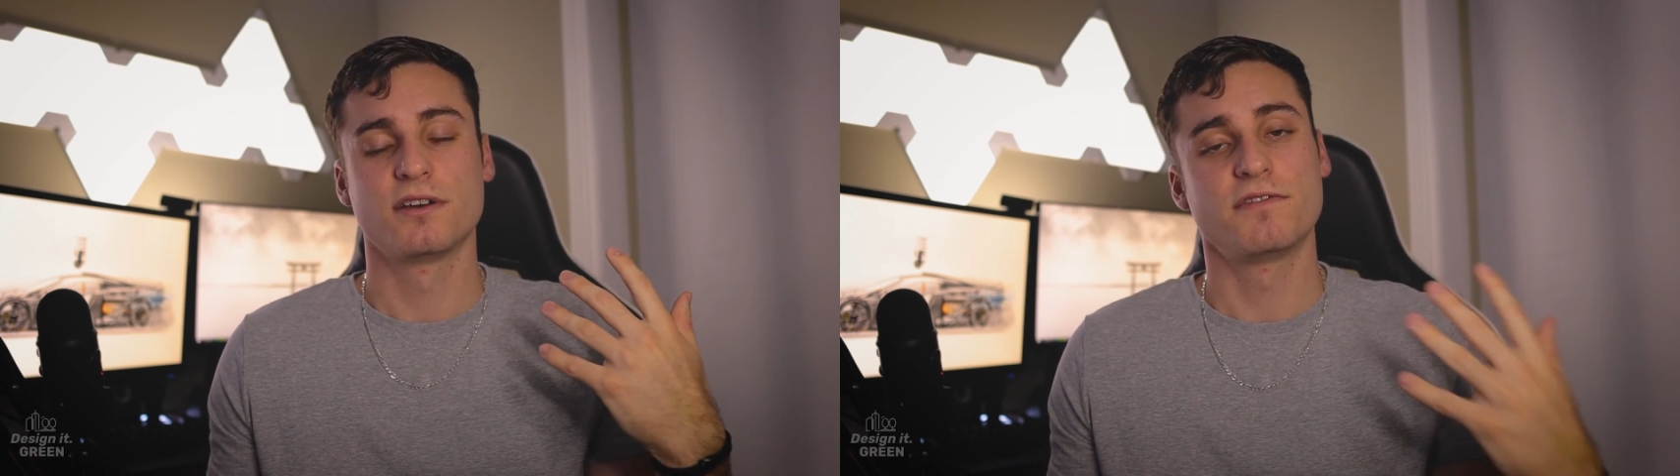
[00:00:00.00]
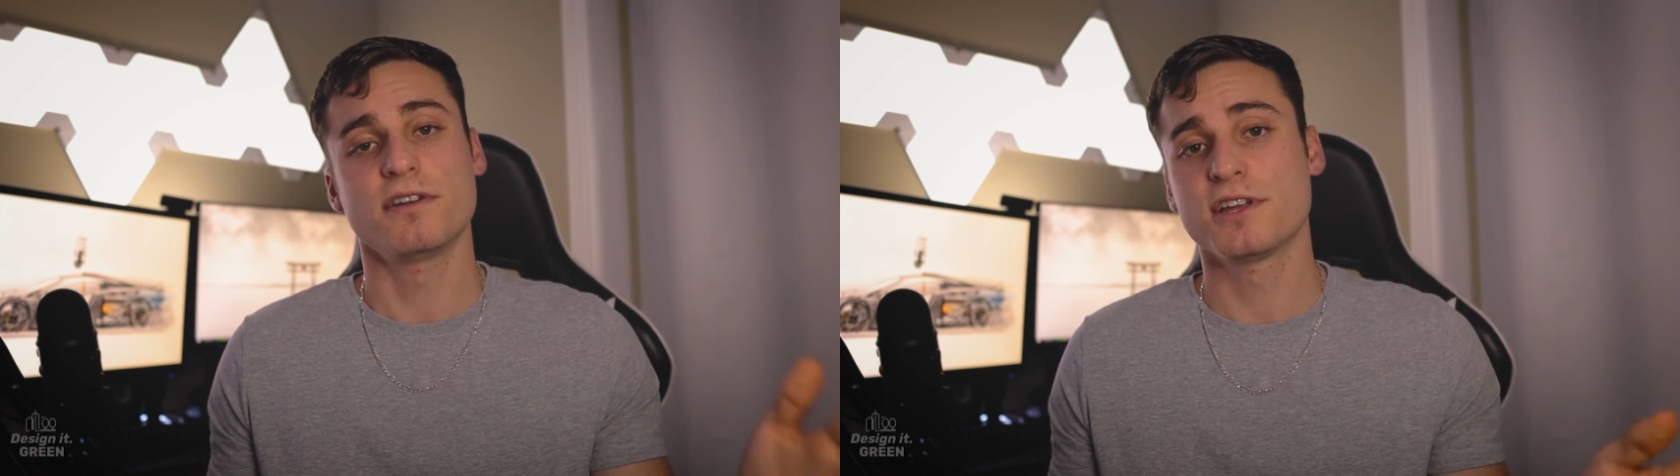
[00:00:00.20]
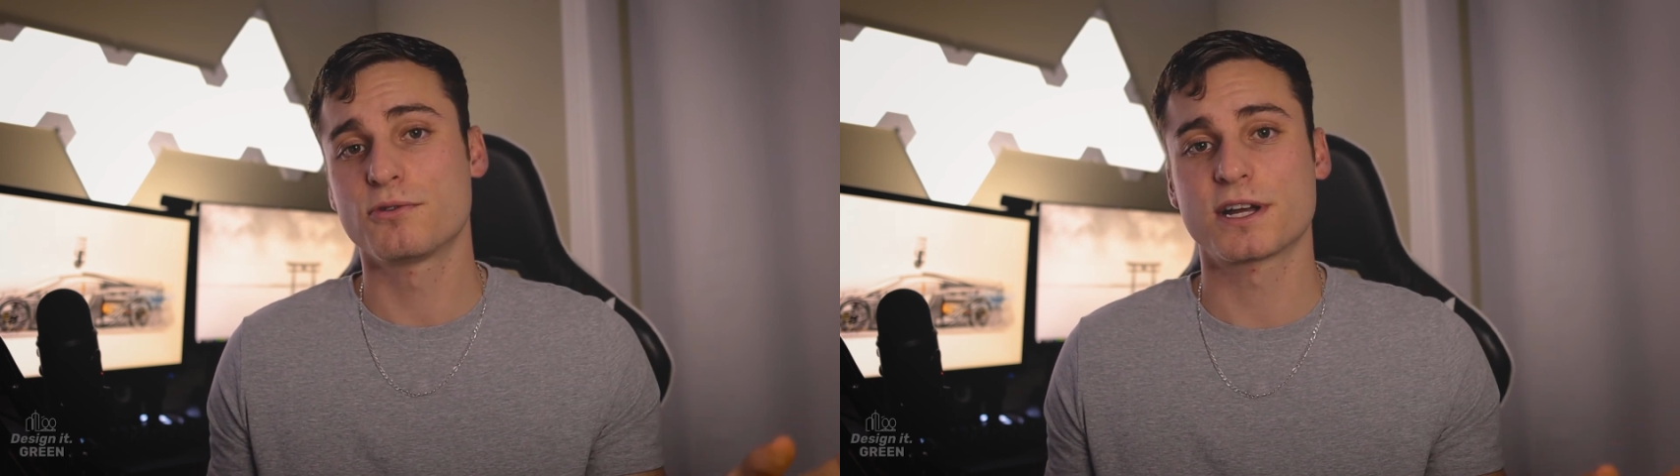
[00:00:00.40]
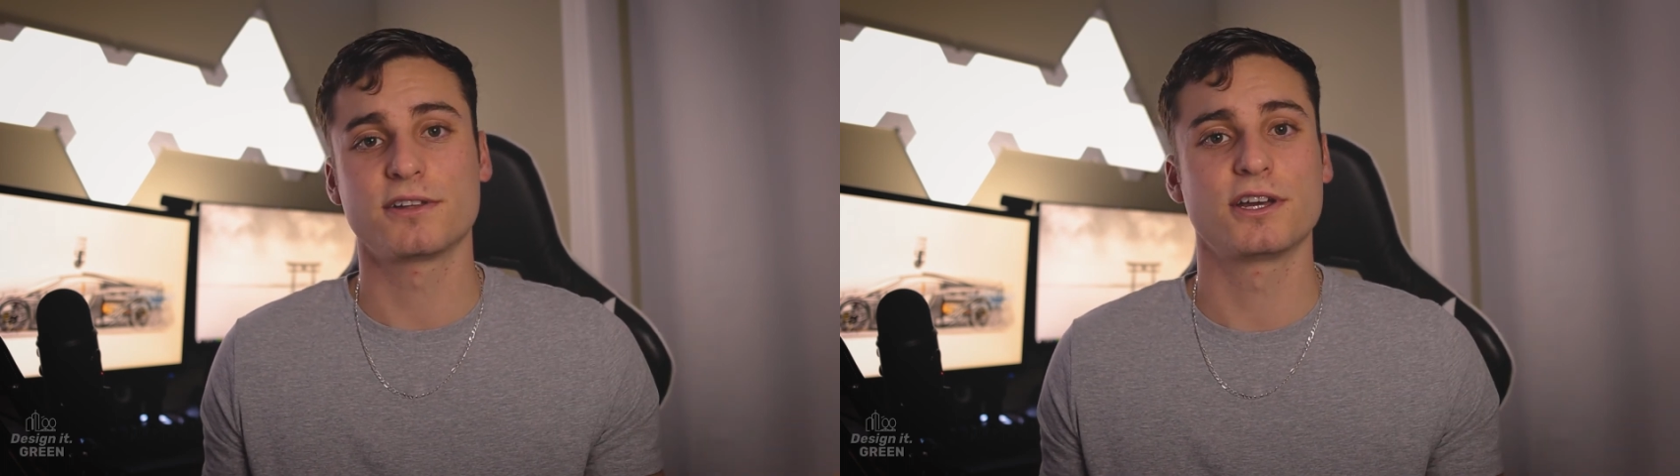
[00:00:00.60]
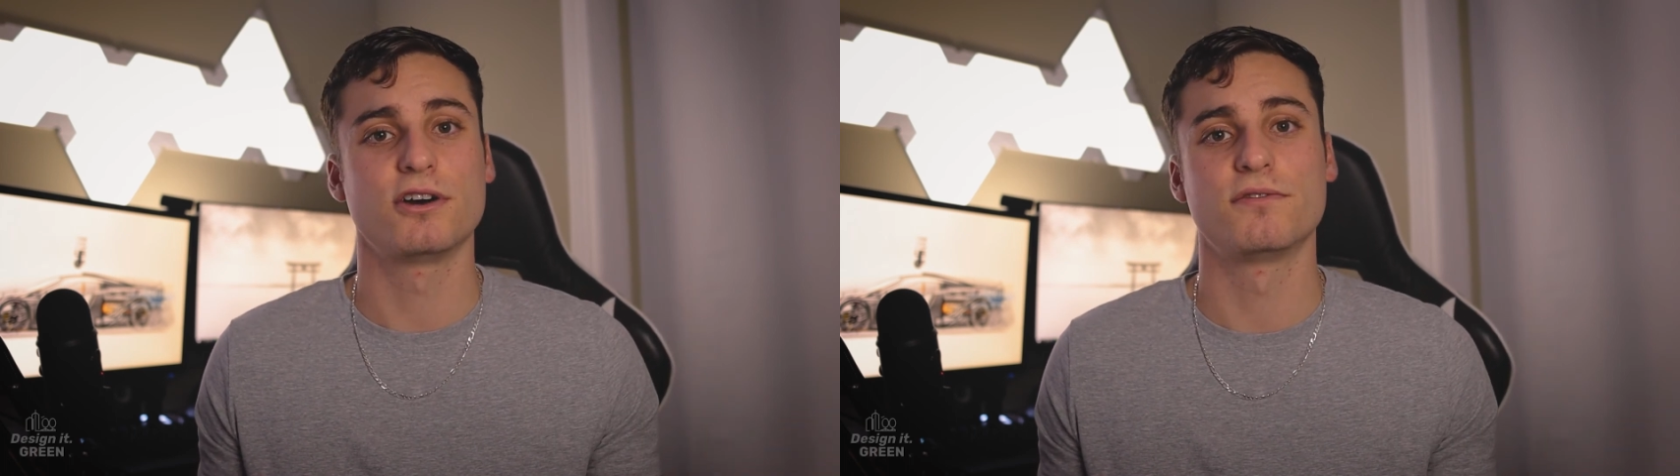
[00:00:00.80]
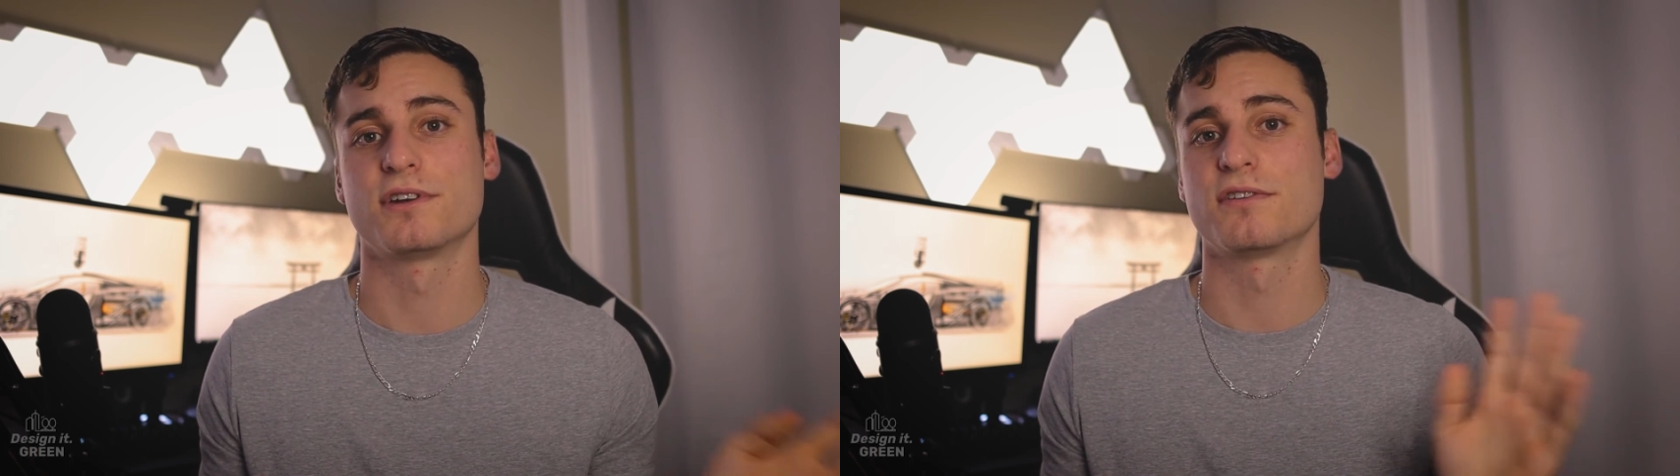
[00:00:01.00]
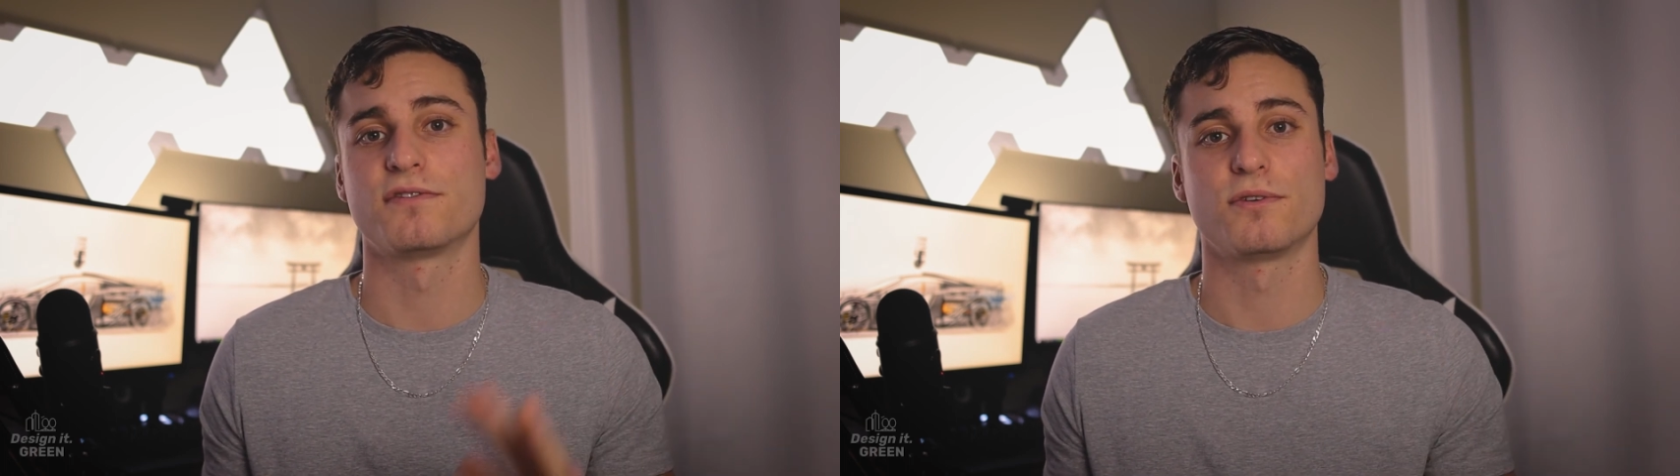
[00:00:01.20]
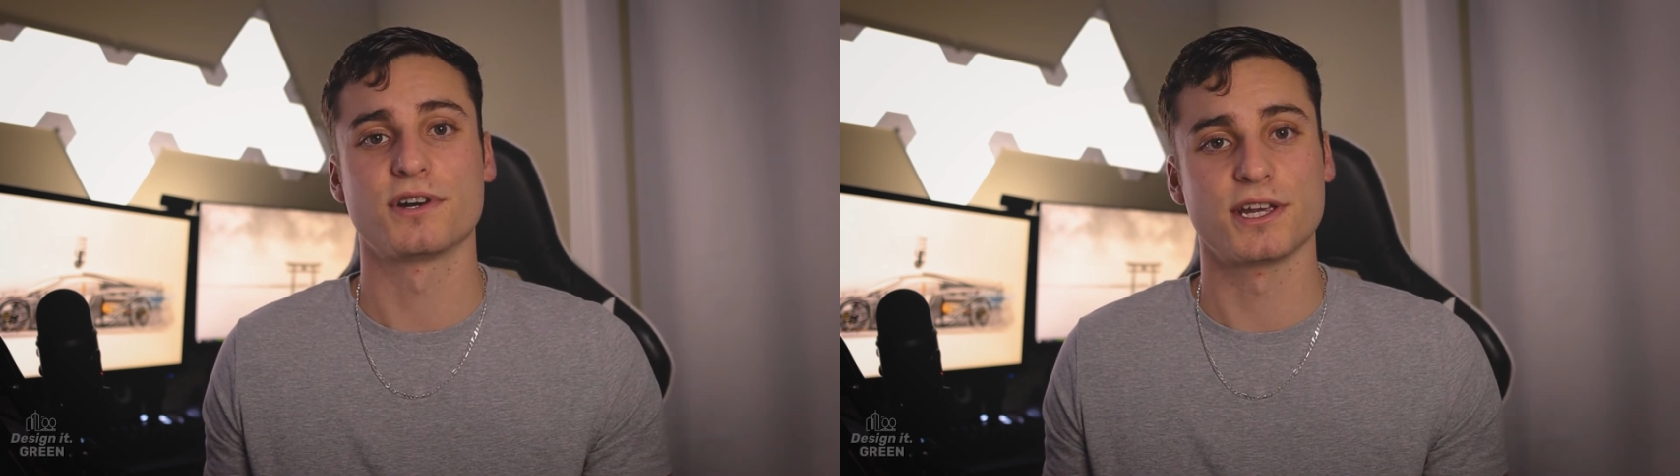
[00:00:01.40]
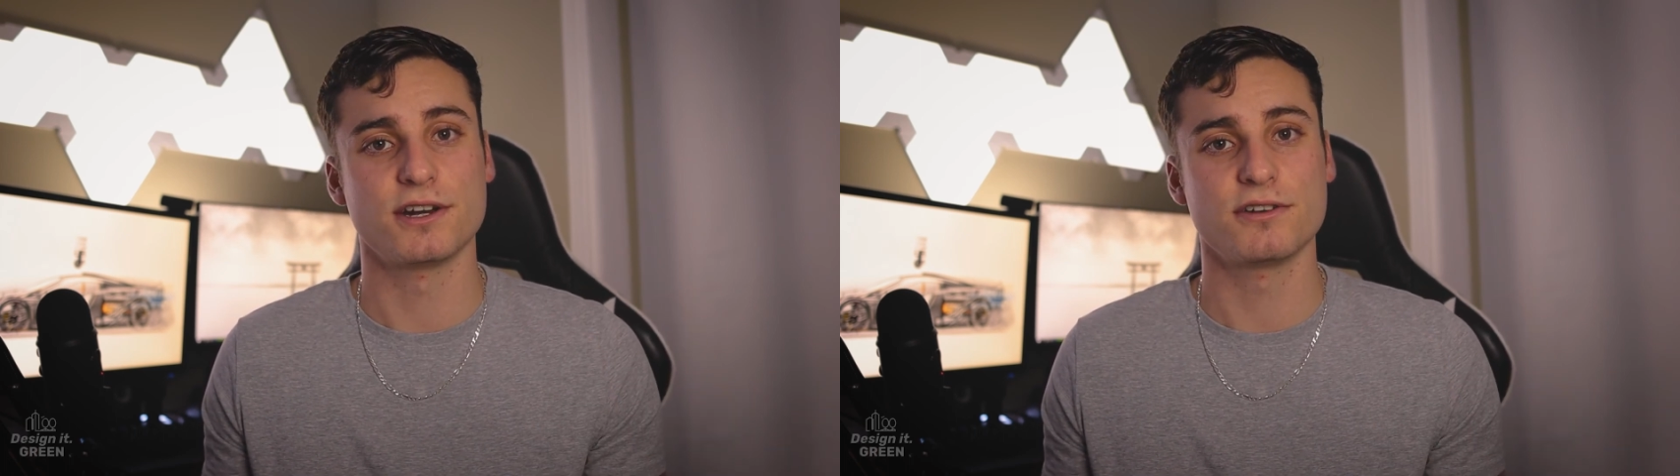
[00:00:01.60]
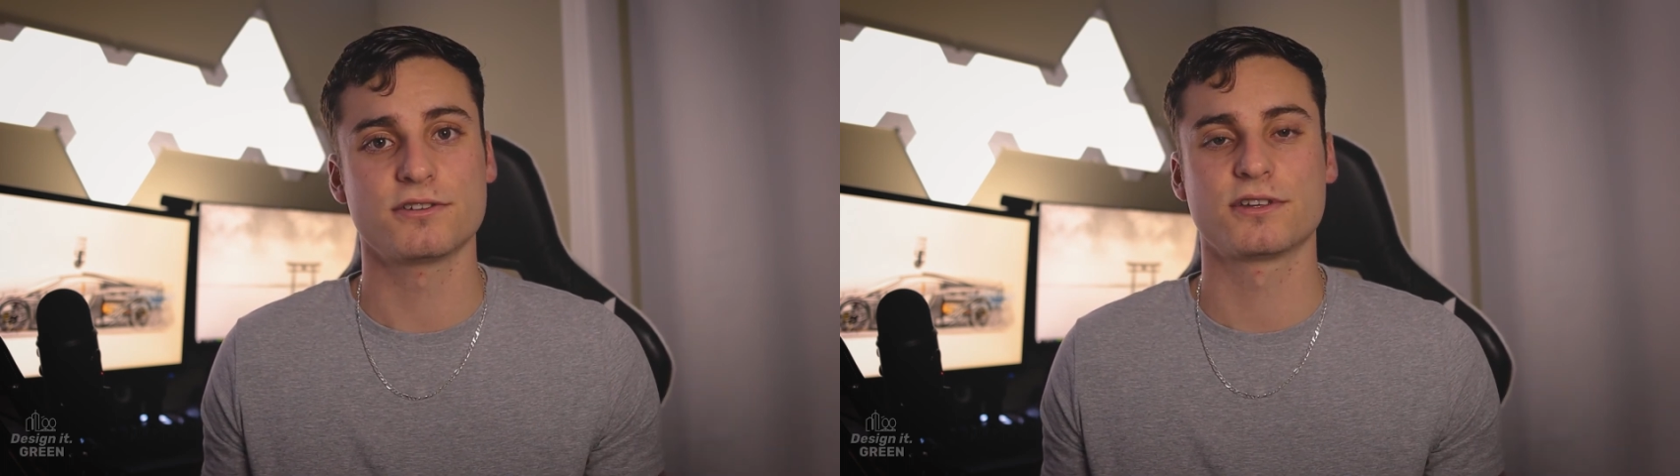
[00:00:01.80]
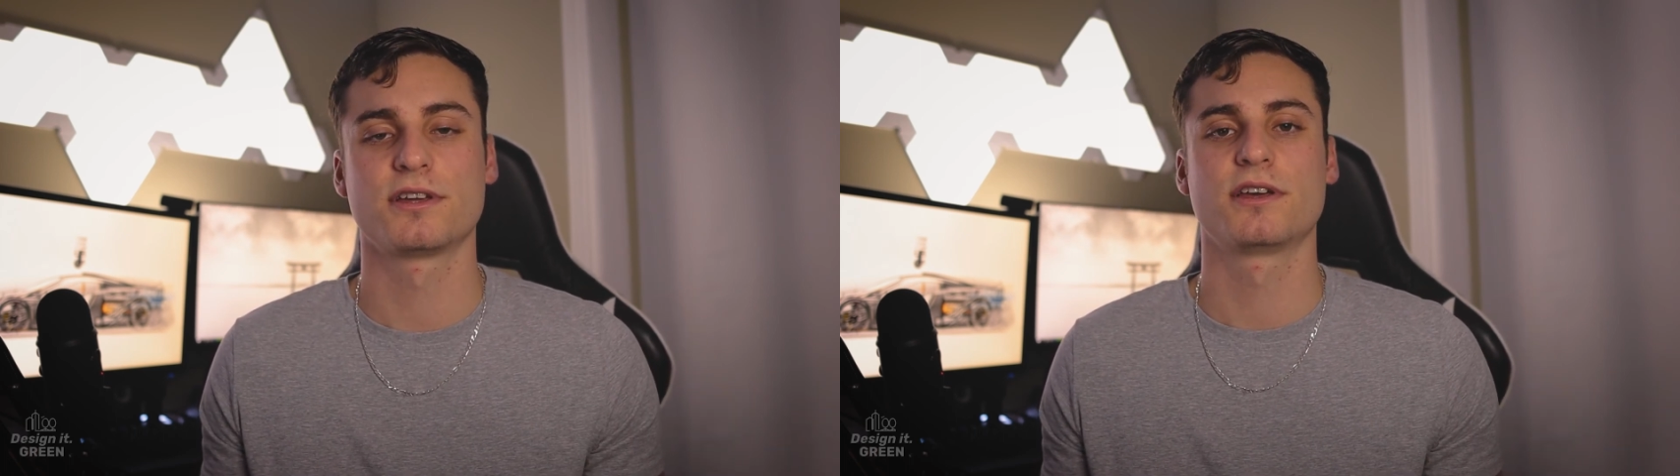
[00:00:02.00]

fairly quickly over your four years,